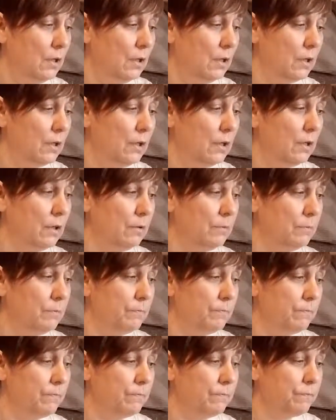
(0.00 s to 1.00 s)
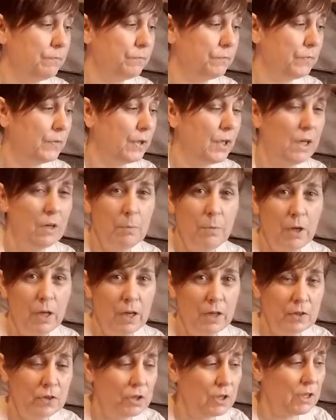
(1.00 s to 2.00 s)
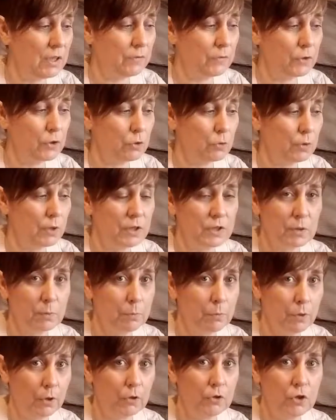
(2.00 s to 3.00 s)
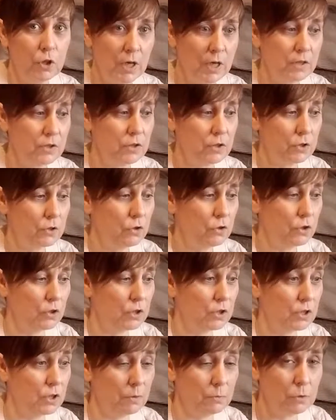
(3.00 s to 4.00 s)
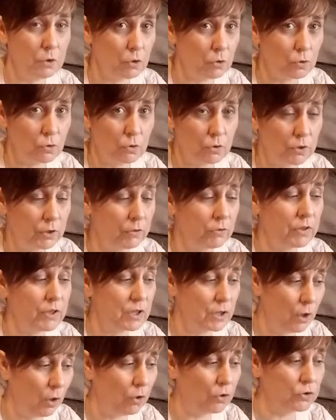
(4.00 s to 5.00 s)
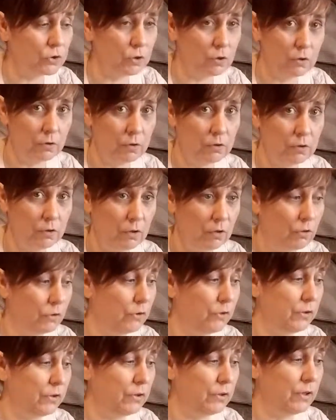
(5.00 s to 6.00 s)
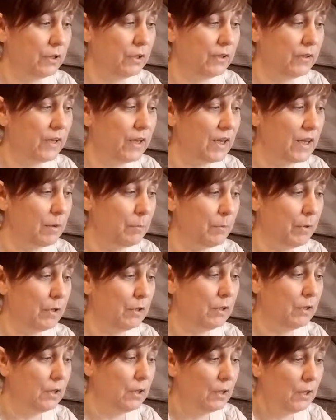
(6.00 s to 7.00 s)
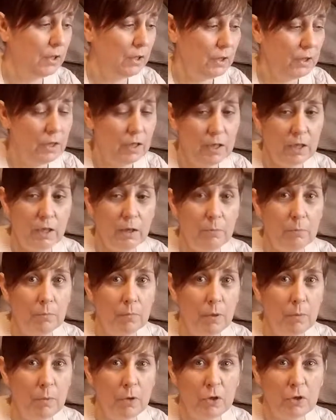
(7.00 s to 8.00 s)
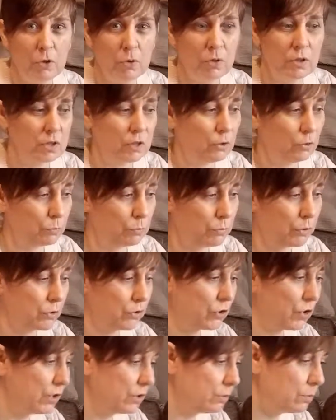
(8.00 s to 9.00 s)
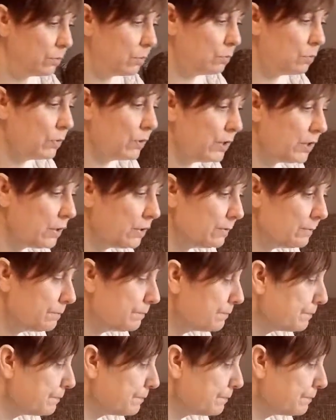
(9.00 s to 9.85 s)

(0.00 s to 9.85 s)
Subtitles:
and I might actually even do it as a project. Just, I'm sure there is lots on there, but I might do it as a little project 1 week.